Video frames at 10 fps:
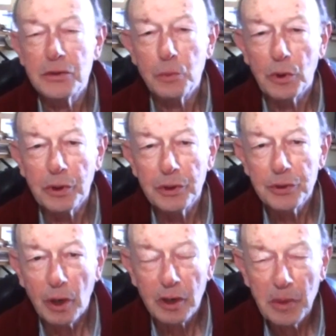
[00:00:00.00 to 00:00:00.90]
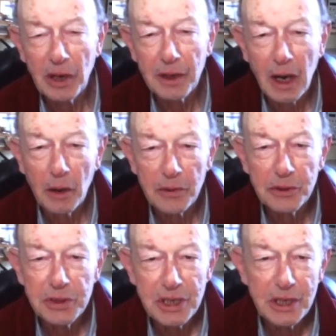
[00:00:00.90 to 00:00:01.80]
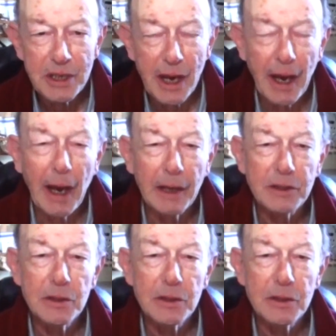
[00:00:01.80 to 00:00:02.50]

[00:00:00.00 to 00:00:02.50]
we're going to talk about how the NEED Act